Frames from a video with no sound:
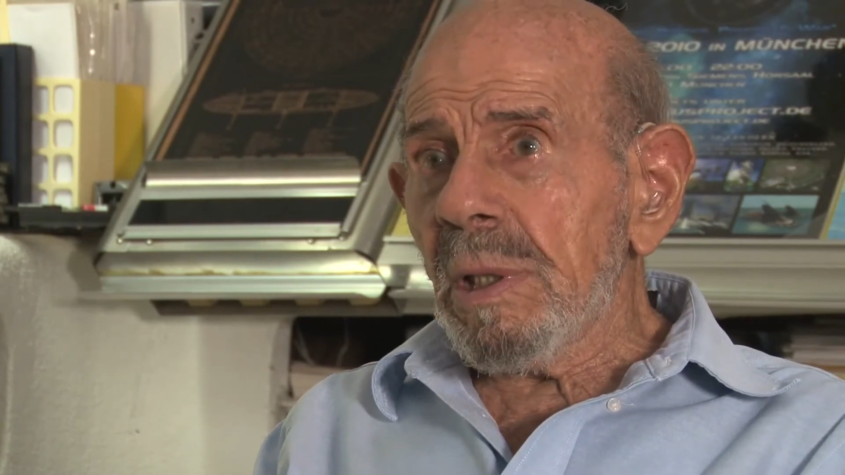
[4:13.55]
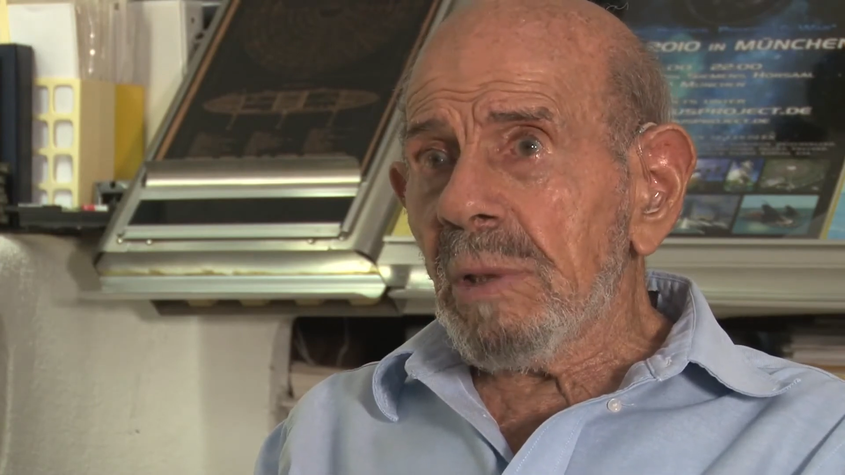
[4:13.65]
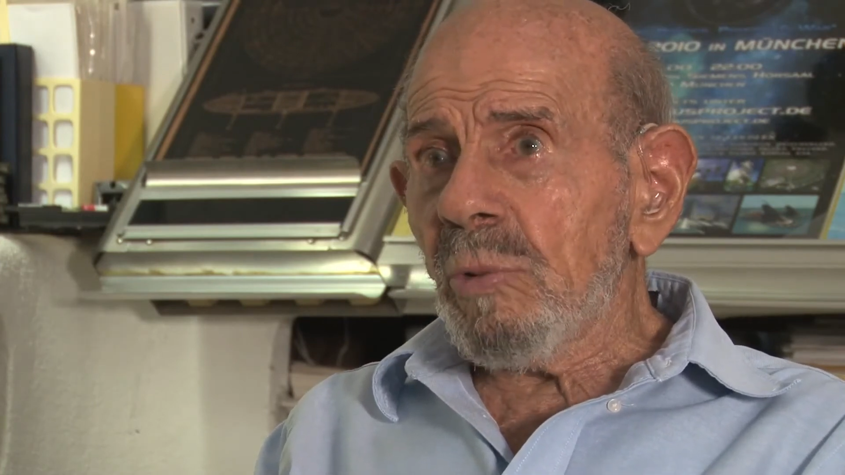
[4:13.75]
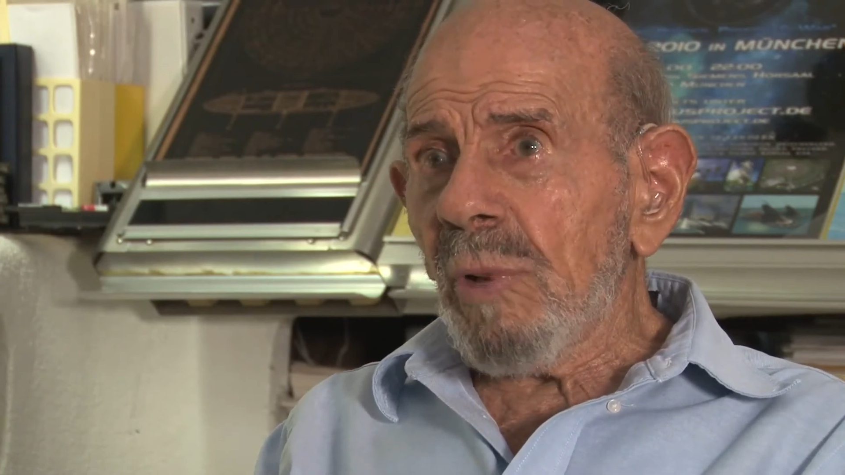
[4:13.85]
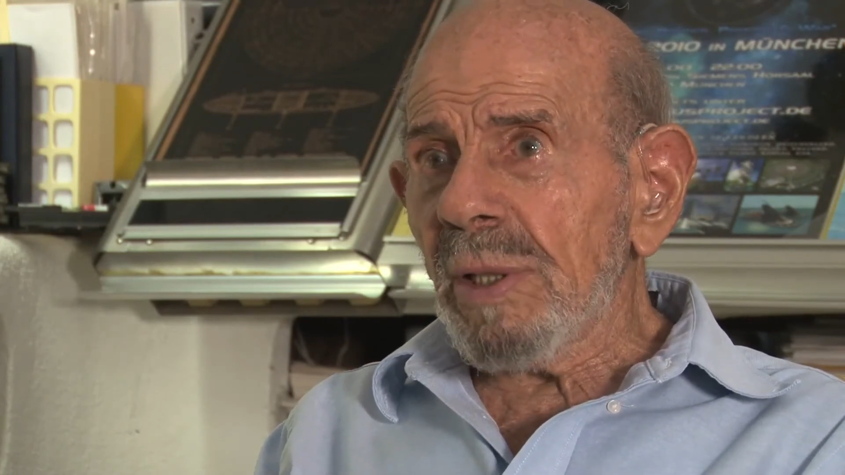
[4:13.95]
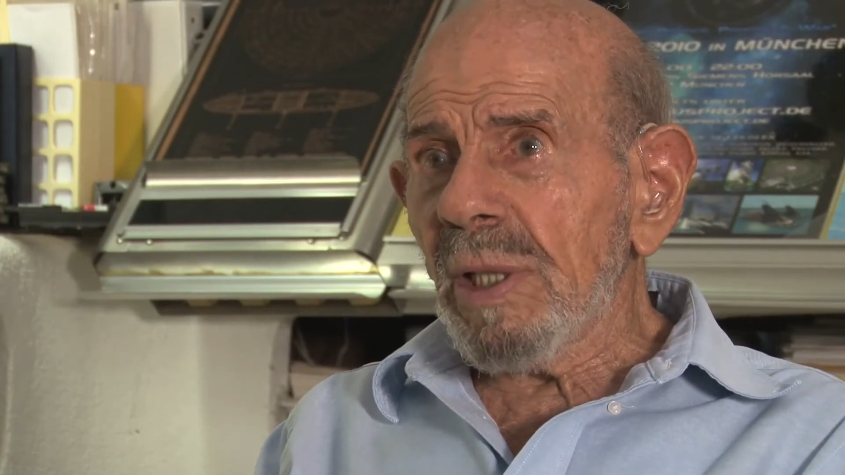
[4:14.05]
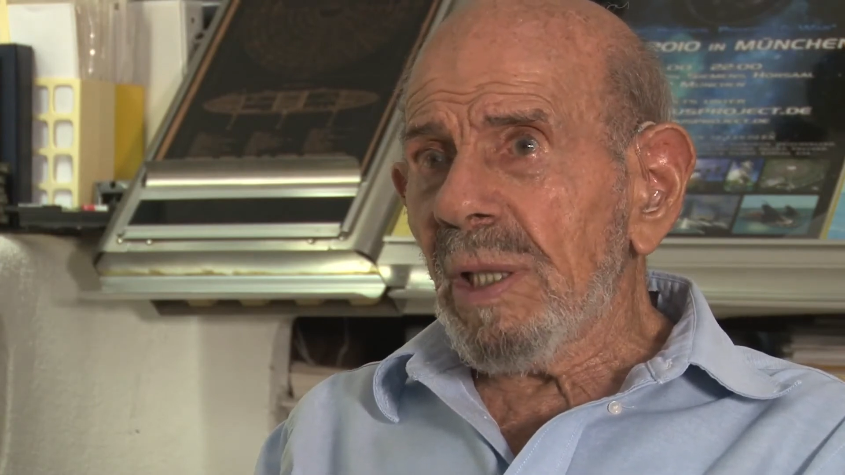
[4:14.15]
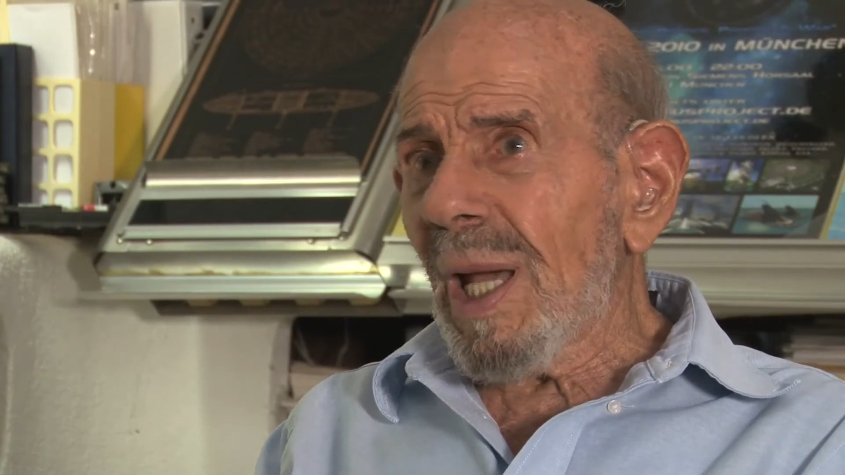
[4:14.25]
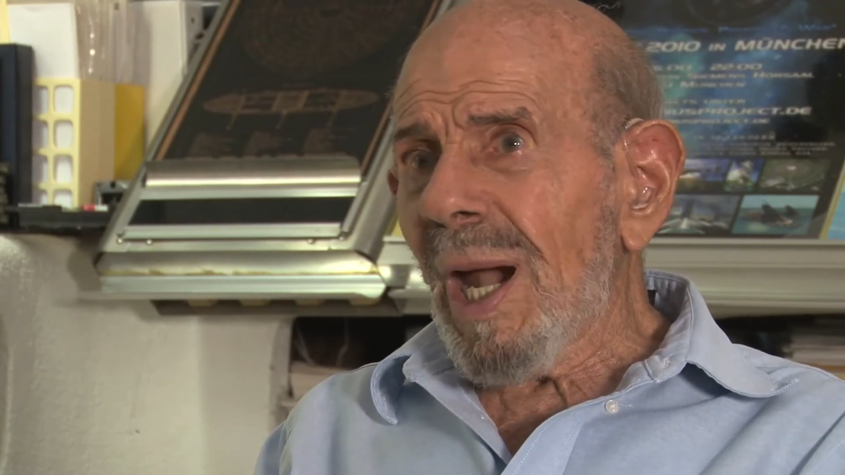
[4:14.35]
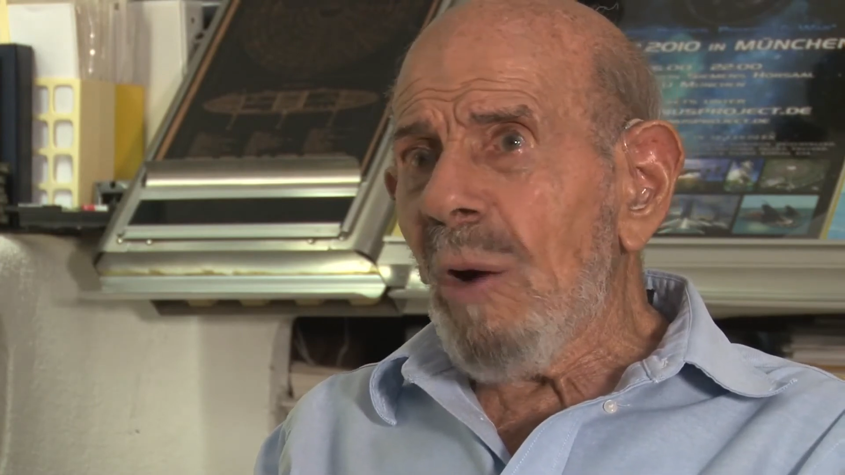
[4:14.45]
and
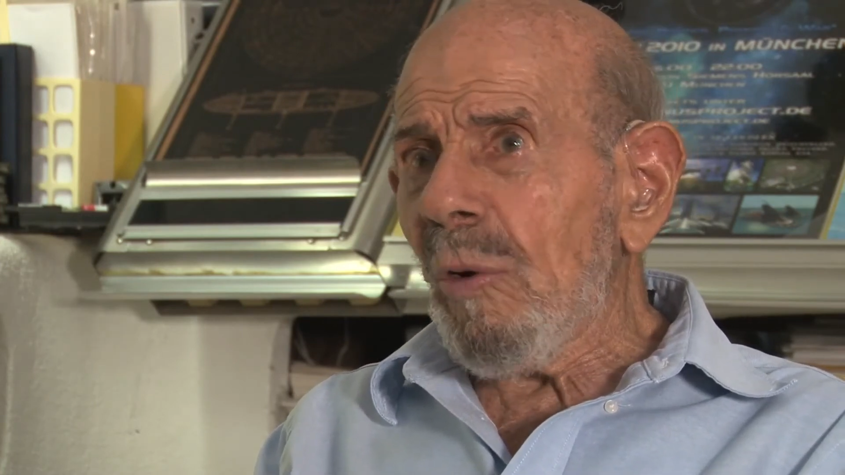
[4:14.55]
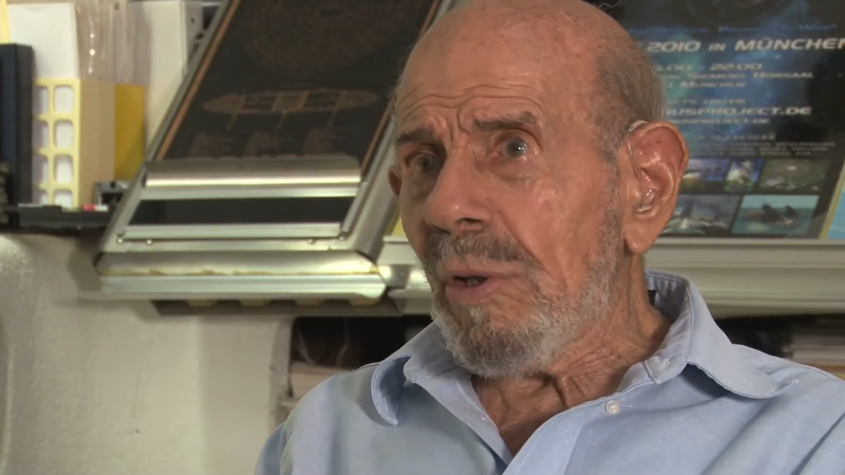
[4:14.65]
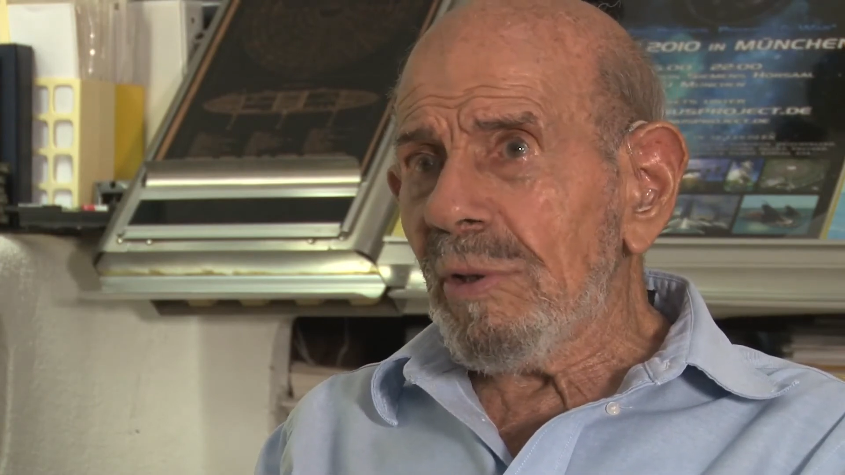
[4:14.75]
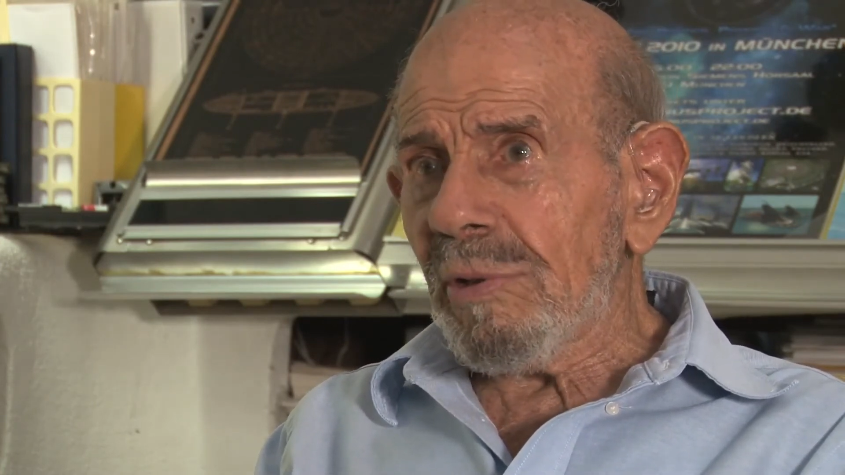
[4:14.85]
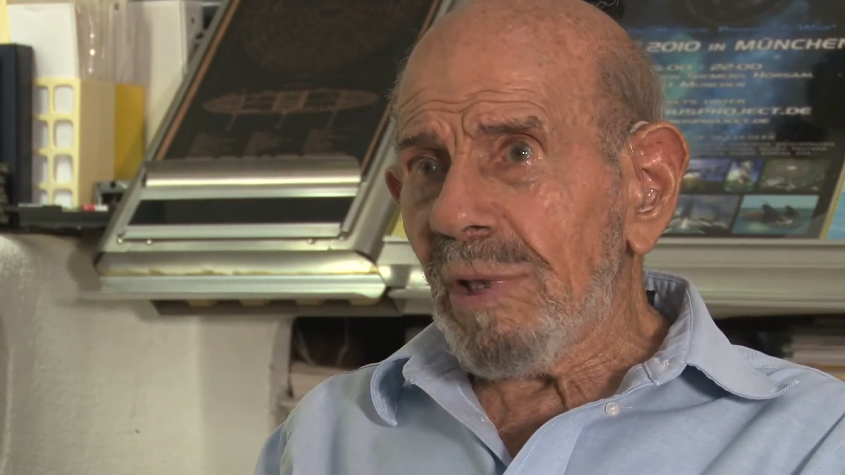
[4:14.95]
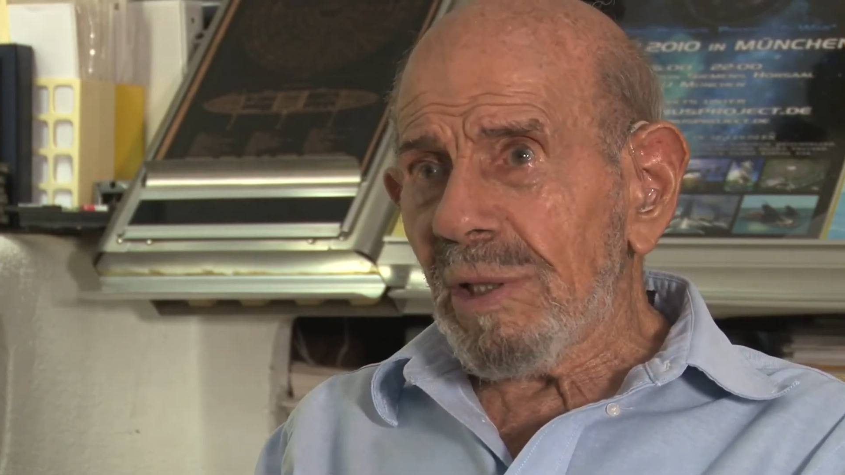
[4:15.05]
rather hours